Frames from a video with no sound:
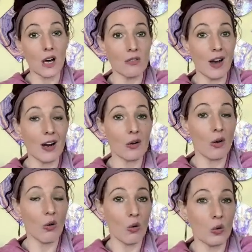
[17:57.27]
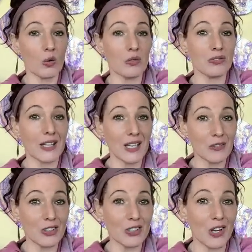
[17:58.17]
of our own
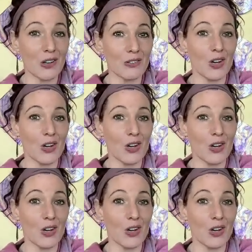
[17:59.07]
flavor of